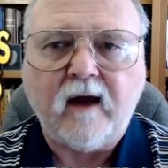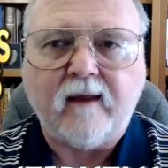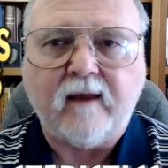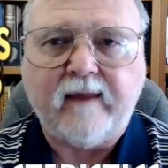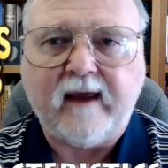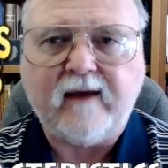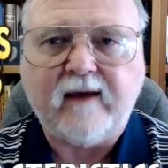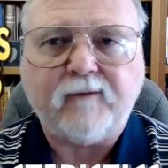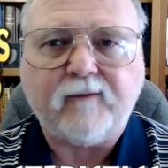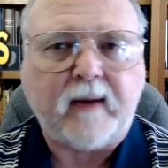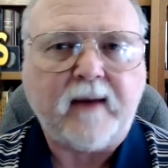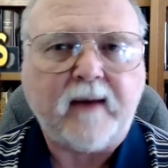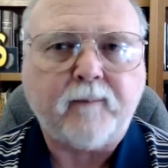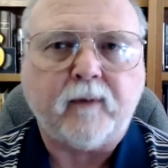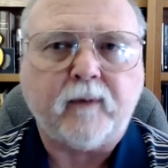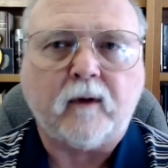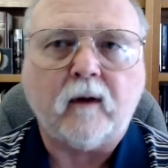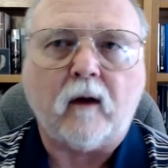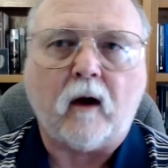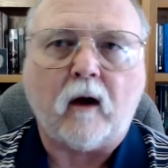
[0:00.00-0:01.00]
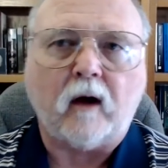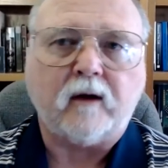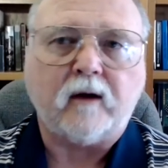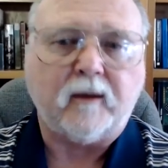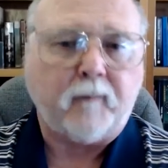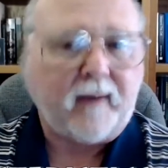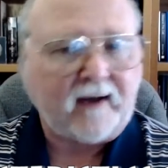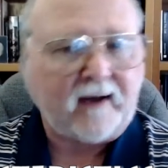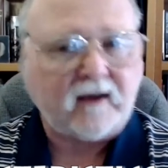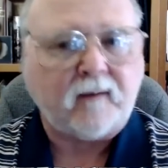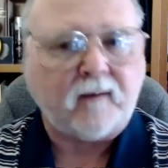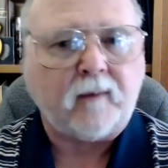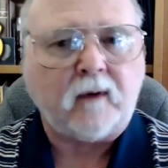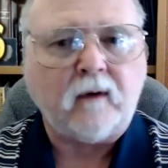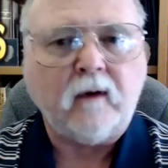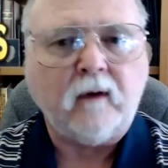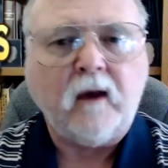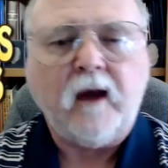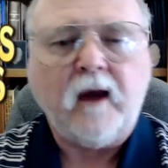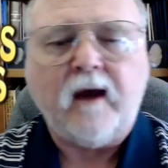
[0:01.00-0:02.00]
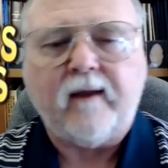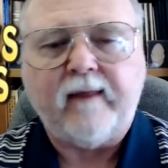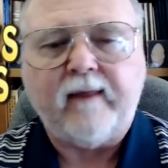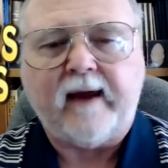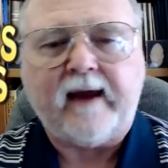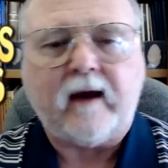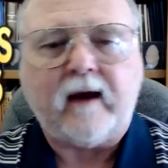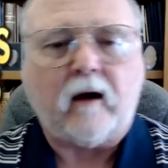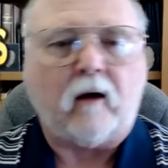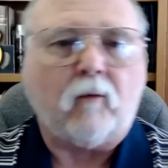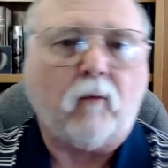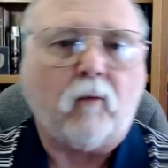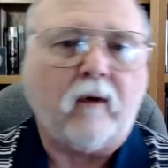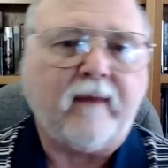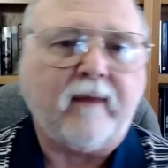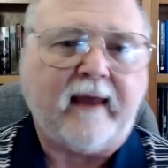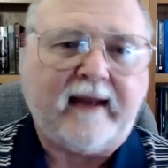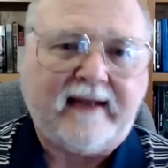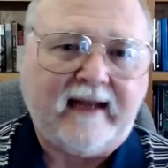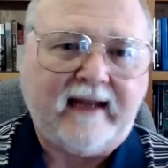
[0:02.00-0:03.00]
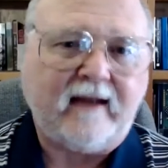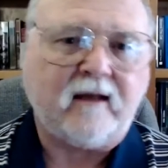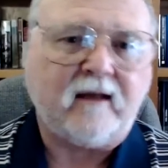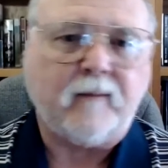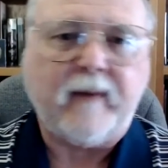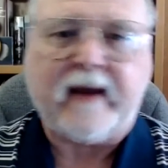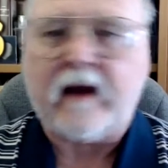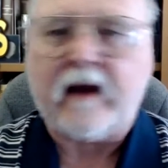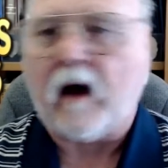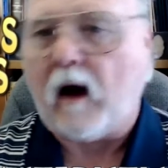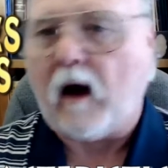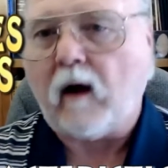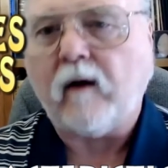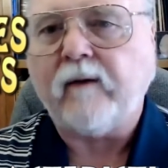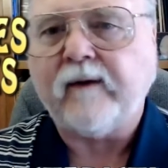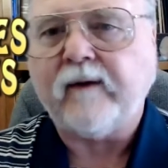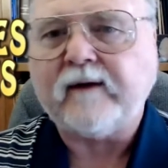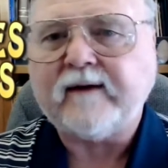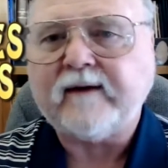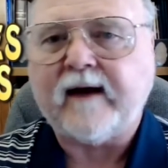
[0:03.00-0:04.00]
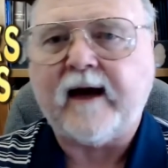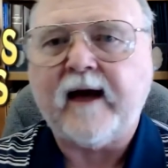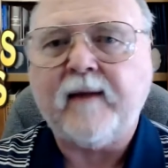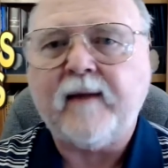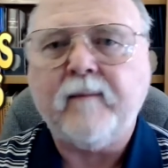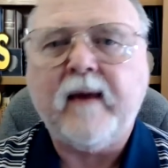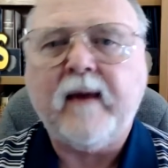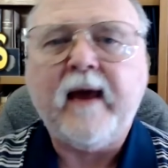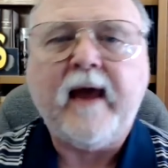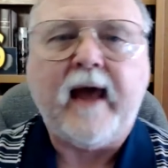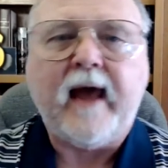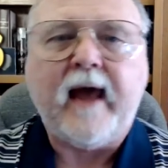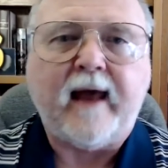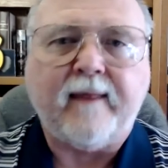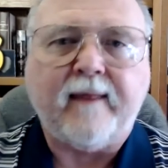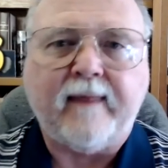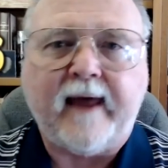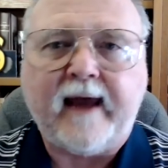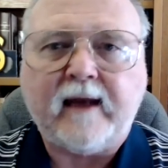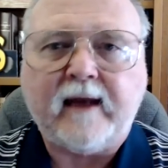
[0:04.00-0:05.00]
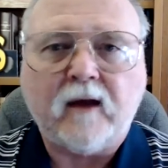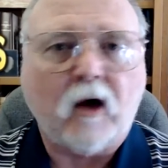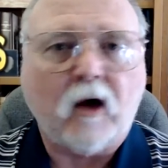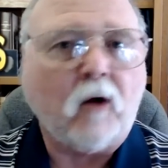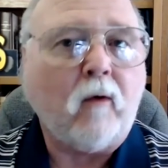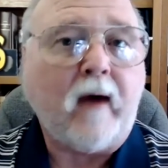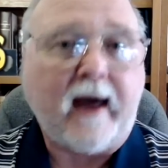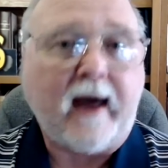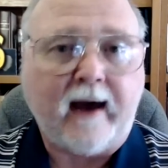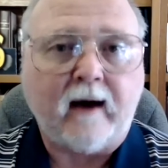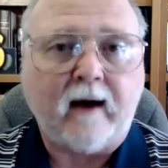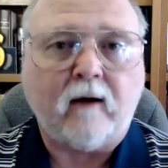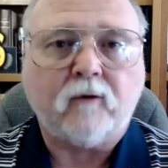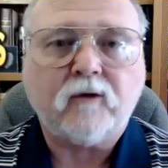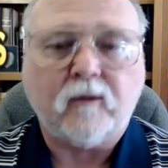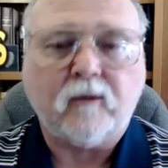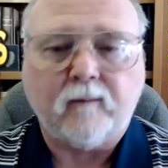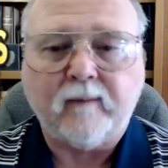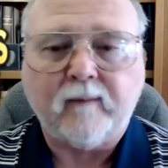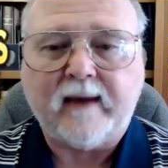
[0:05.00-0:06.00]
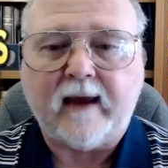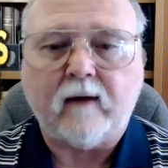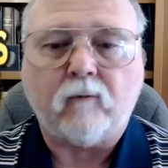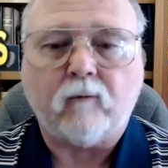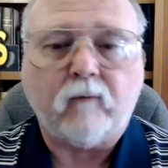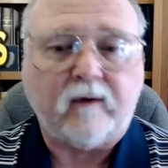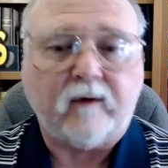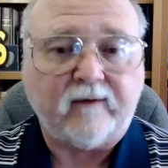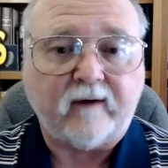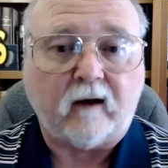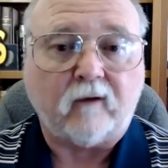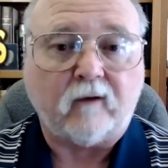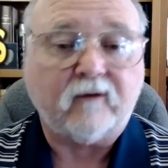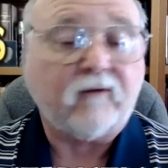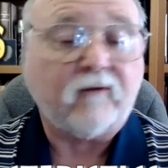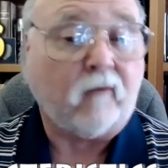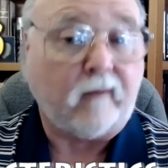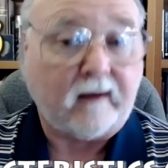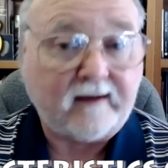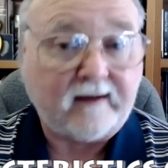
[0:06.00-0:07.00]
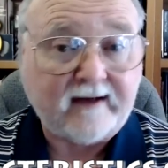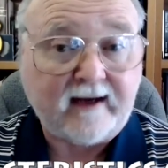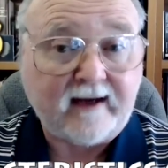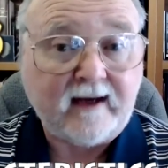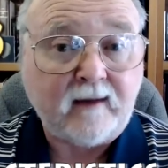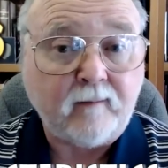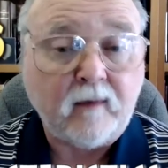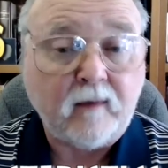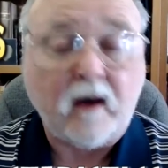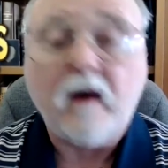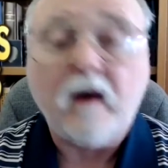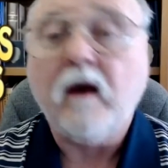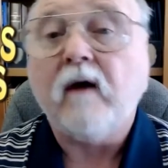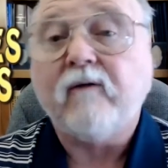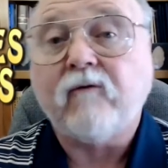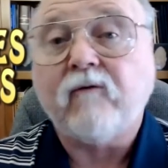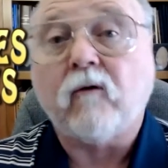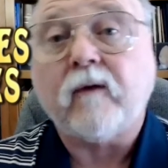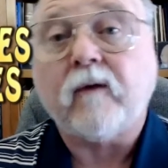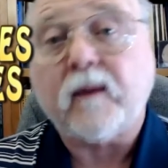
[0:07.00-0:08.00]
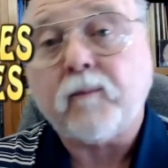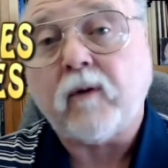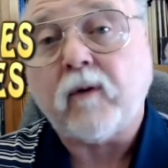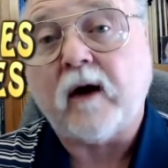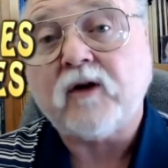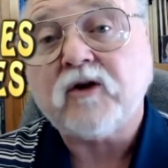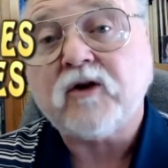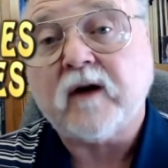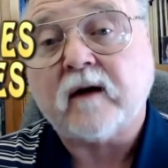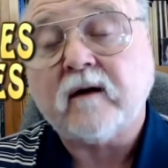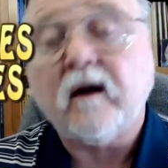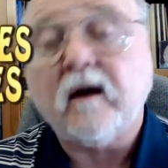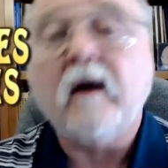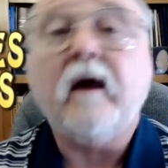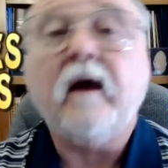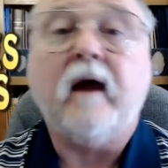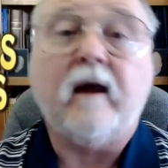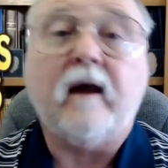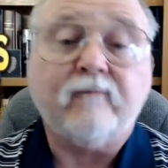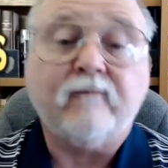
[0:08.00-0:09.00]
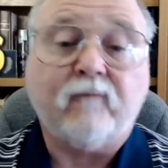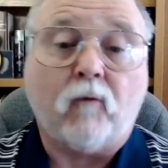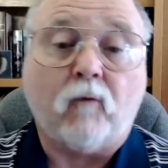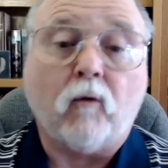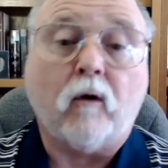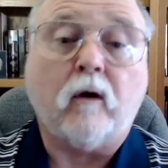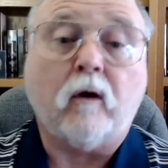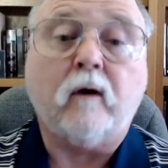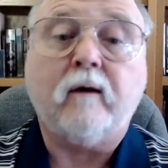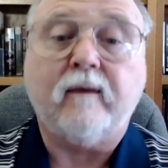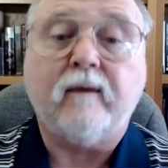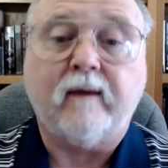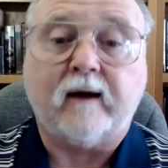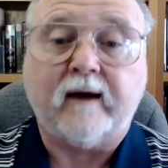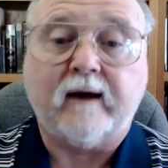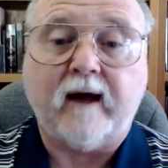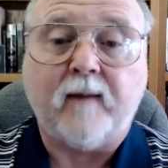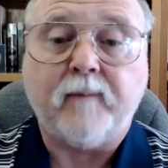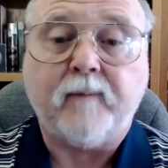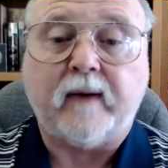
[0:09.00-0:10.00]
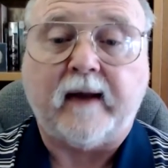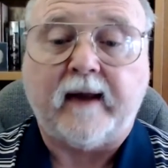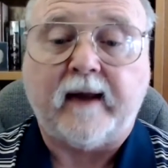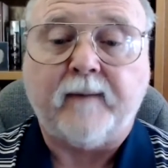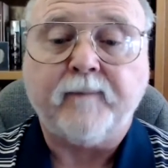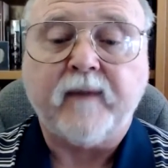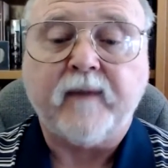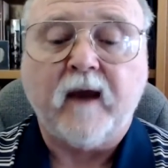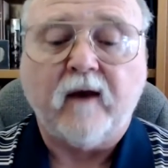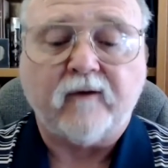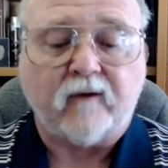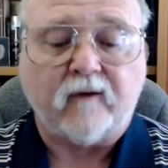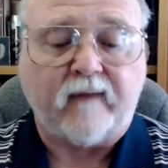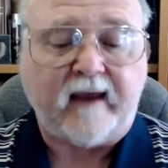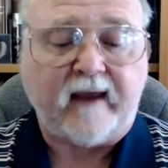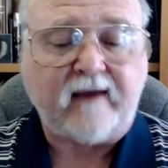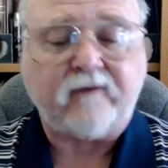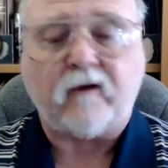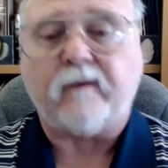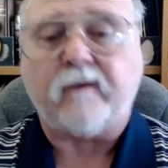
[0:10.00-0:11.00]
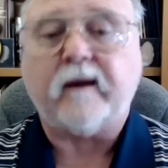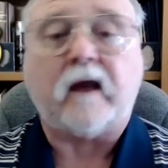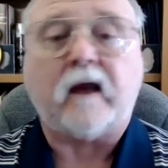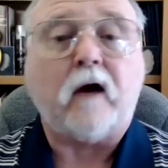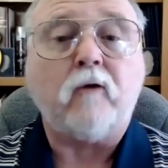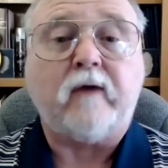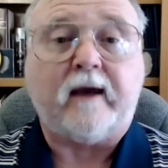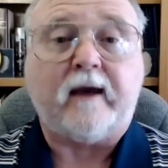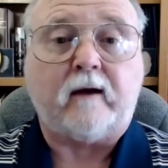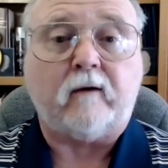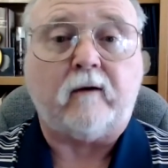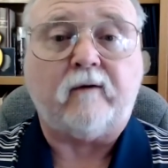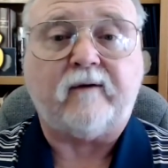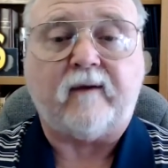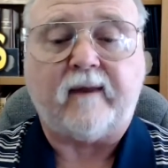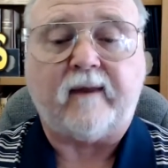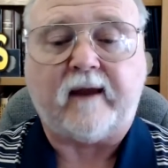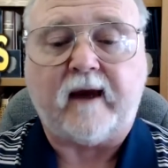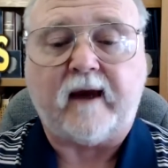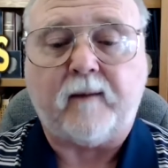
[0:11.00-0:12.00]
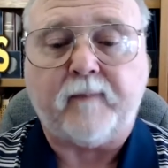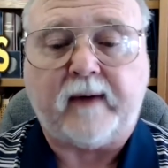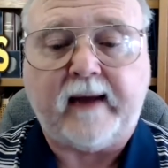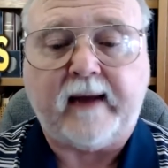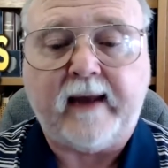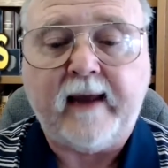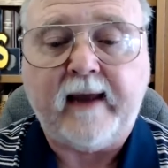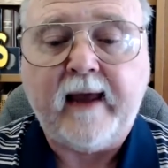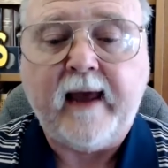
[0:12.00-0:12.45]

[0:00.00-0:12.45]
These people are dependable. They are where they need to be all the time, and they know how to get results for the team, for the project, and for the company. So these are the go-getters of the company.